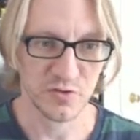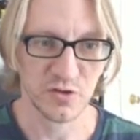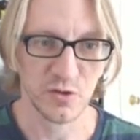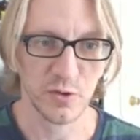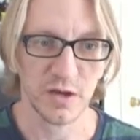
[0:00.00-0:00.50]

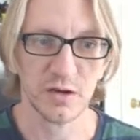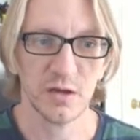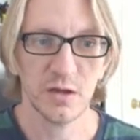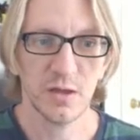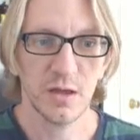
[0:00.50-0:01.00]
Queen.
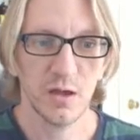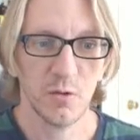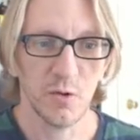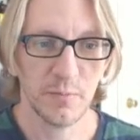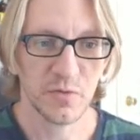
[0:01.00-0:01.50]

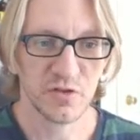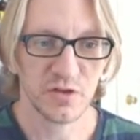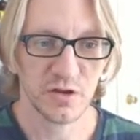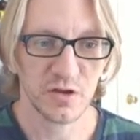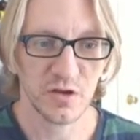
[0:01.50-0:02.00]
Well, I'm just
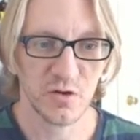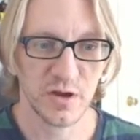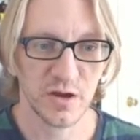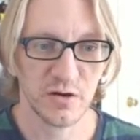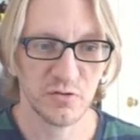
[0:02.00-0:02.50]
going to go
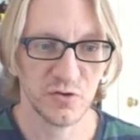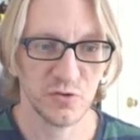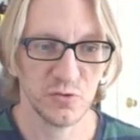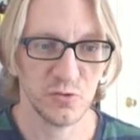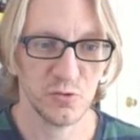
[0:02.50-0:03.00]
here
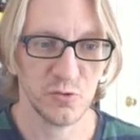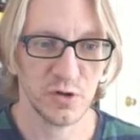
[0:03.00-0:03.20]
to,